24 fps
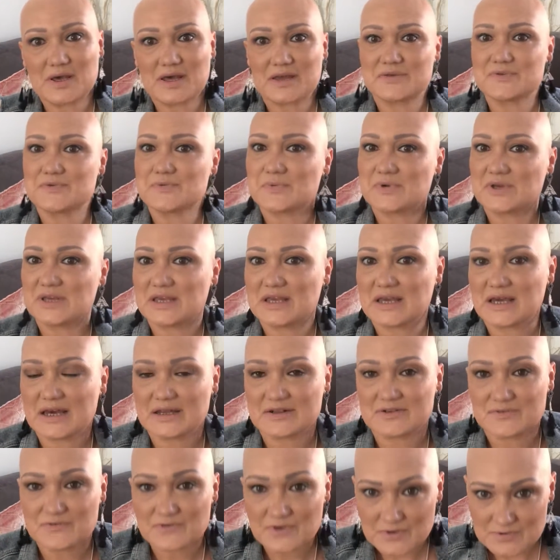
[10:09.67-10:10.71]
and we
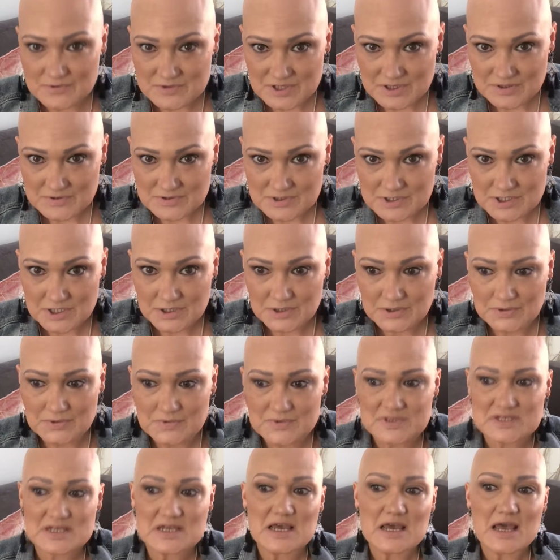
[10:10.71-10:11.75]
had a photo
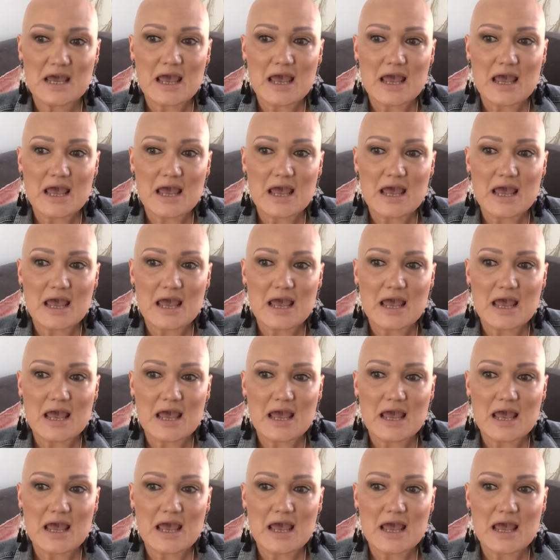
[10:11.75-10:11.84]
shoot,